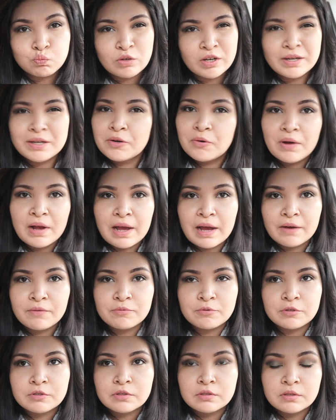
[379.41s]
I don't have
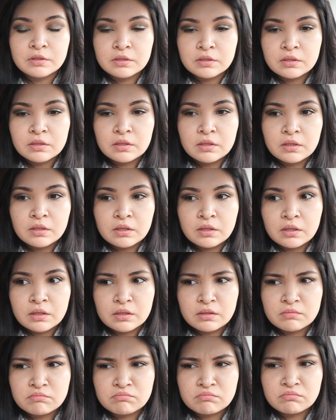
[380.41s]
one.
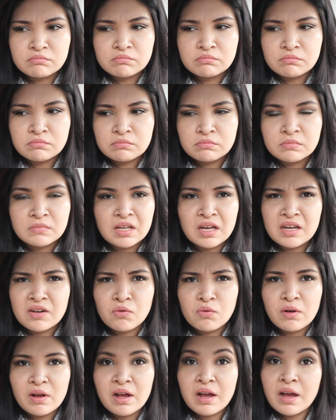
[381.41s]
Mm, I
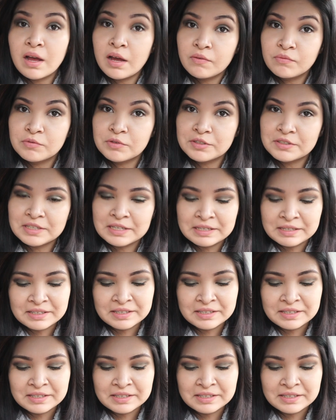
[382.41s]
don't have one.